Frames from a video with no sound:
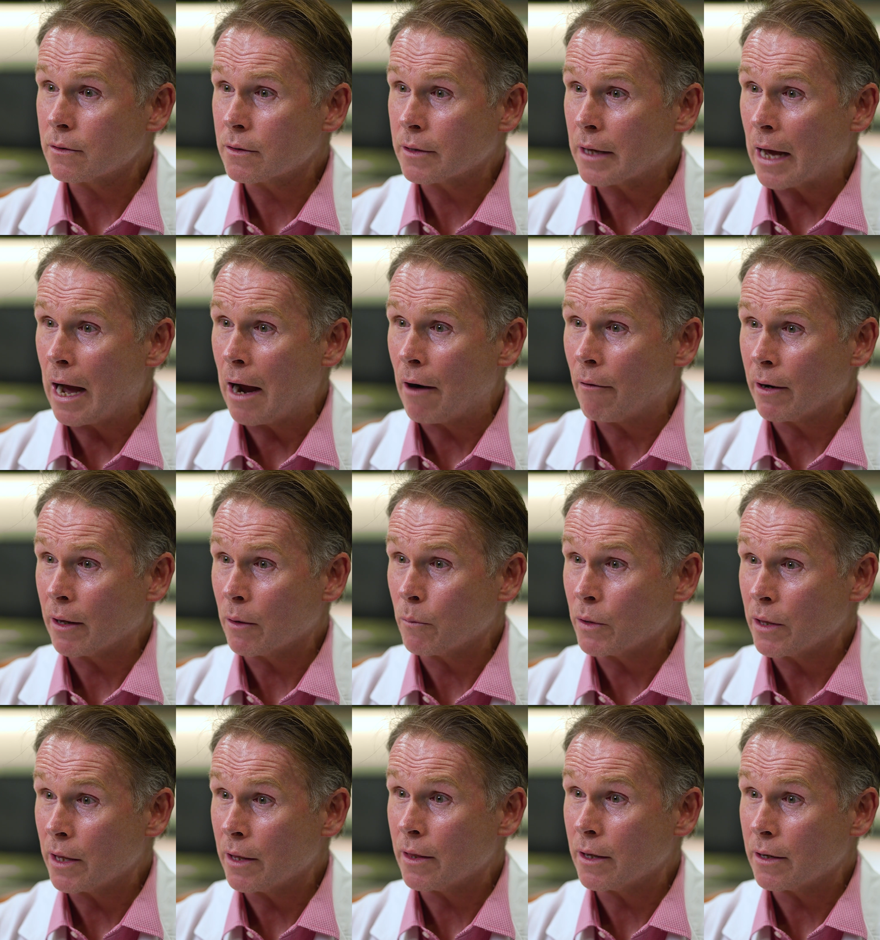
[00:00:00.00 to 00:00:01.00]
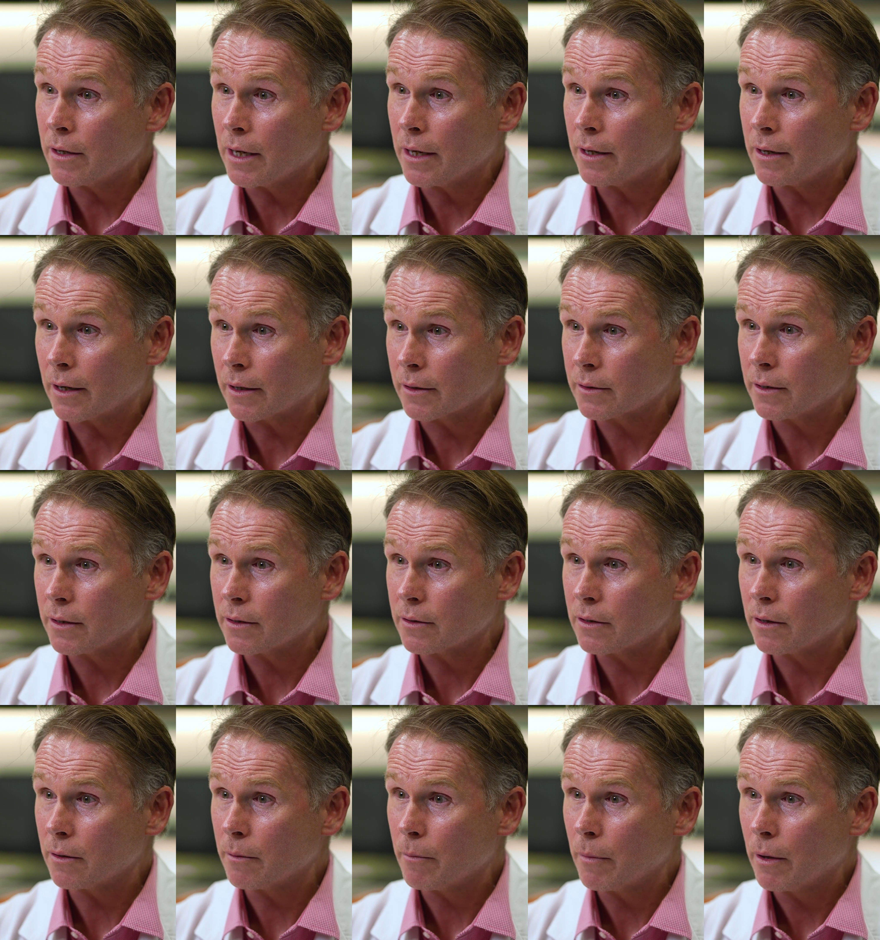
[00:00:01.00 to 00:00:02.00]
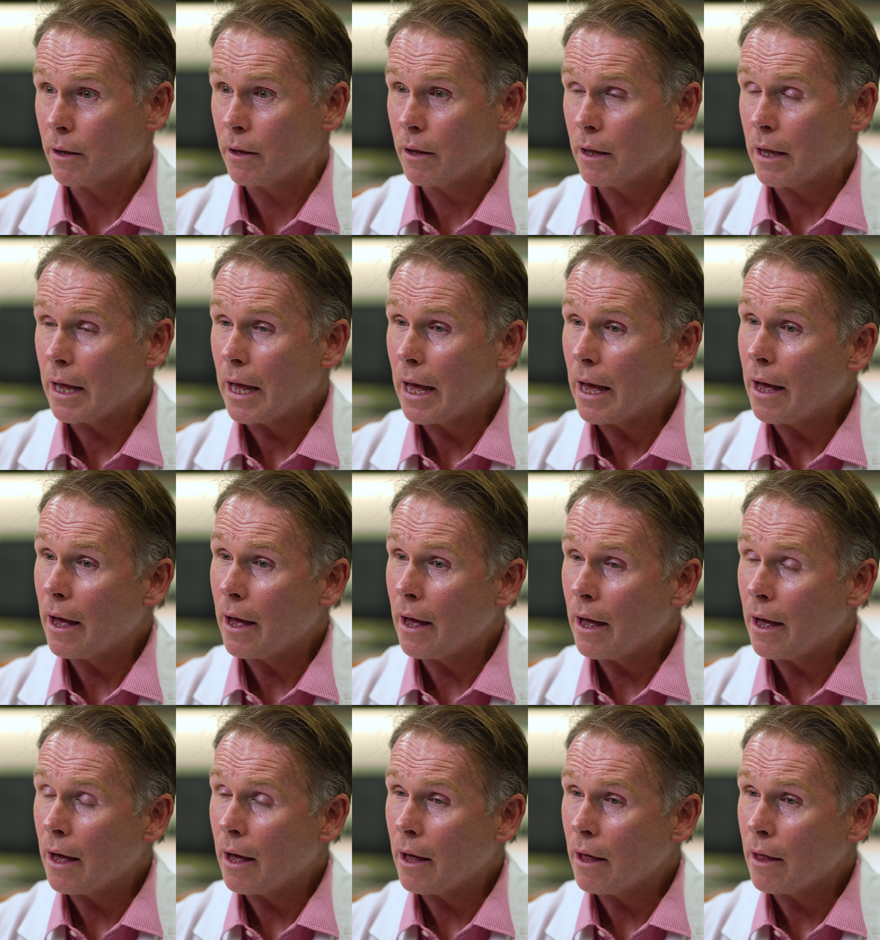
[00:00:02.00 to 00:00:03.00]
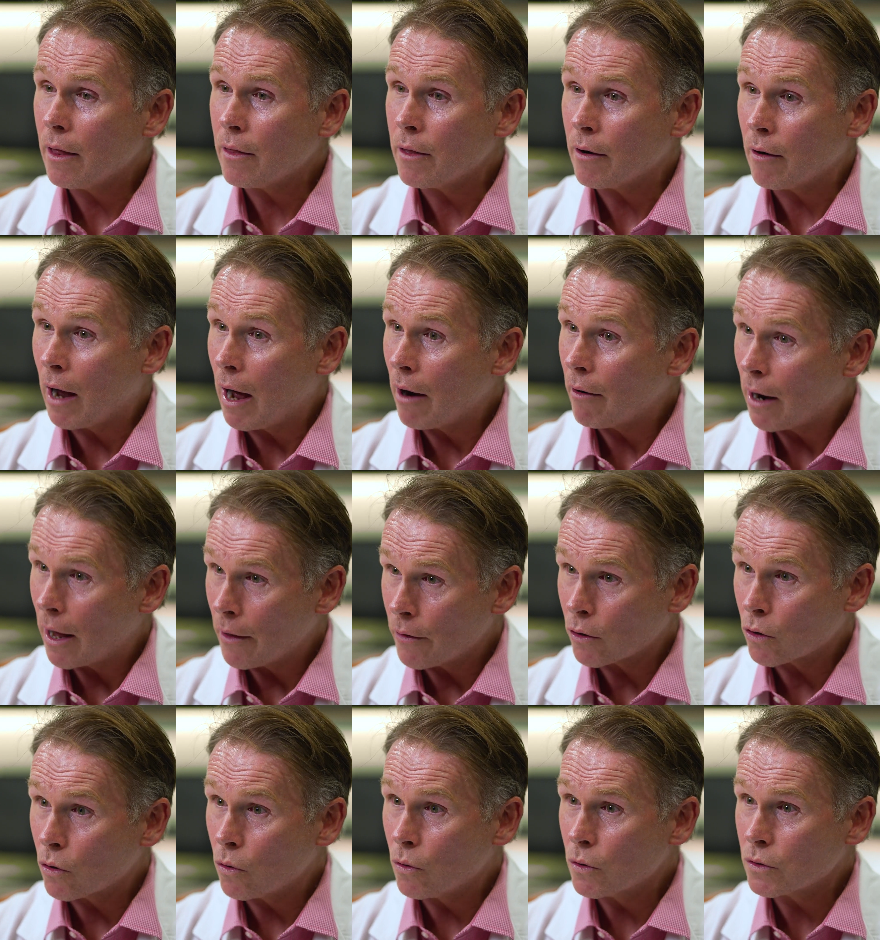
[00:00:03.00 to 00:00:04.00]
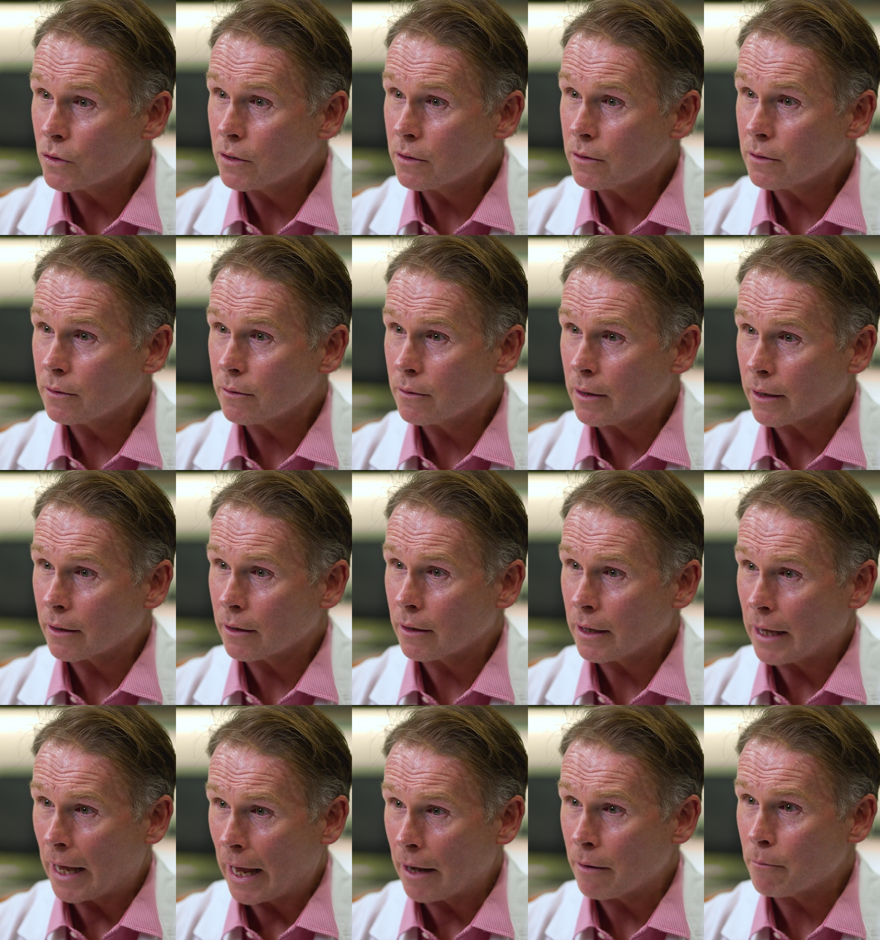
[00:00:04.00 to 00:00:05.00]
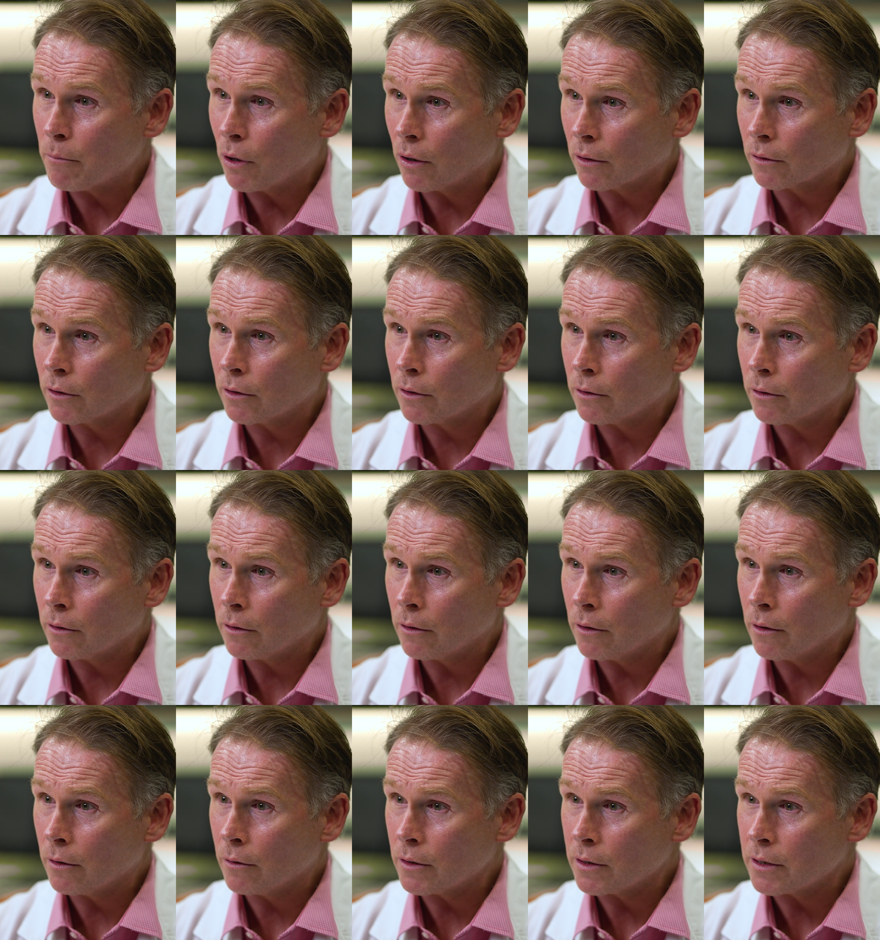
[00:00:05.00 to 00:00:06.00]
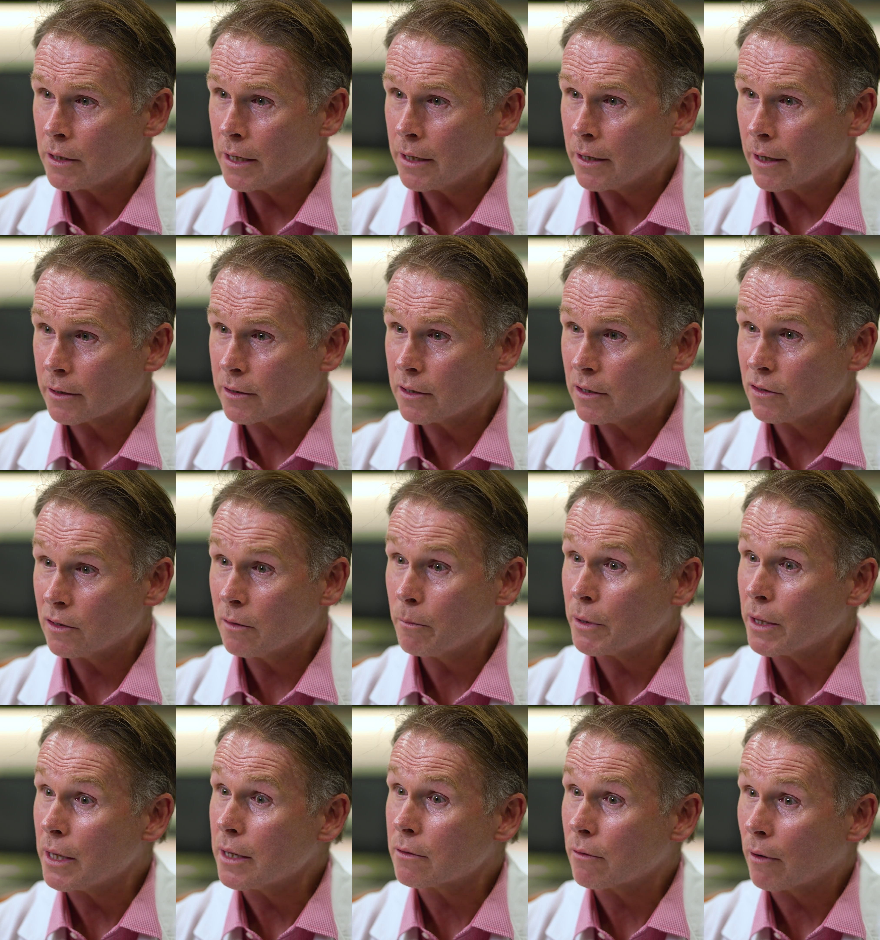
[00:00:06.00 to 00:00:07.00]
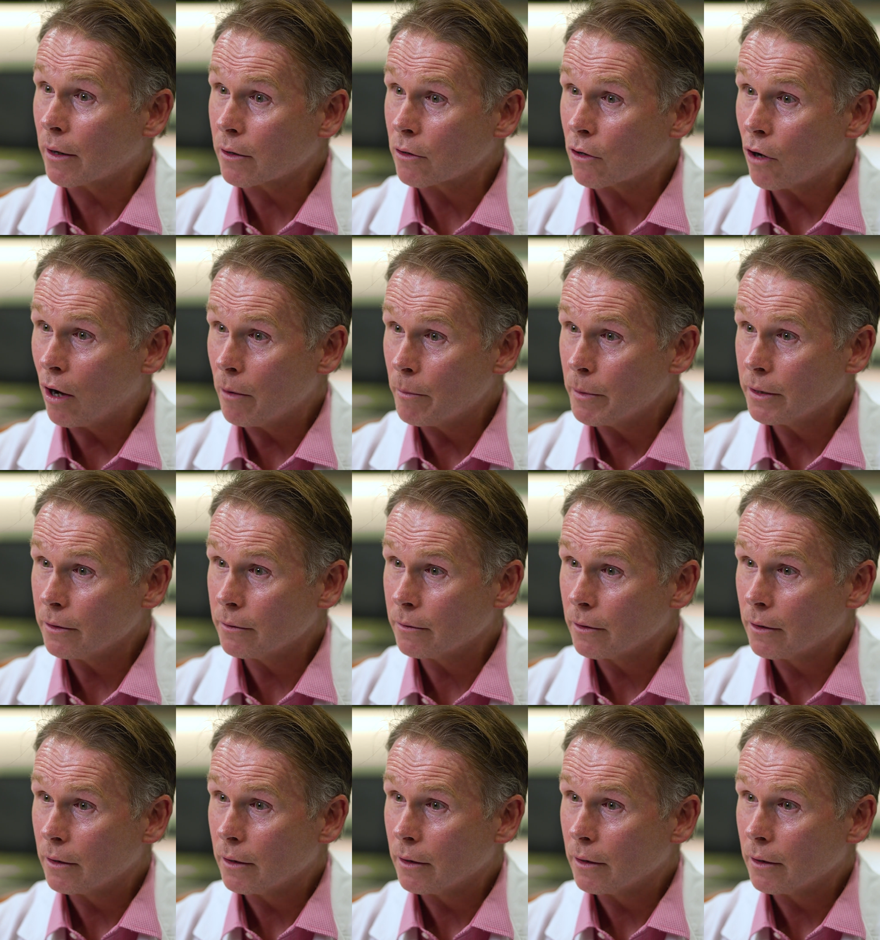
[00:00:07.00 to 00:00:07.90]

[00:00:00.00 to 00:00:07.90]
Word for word: scarring within the tear duct system. There are other causes that can block the the tear-duct system, but these are uncommon.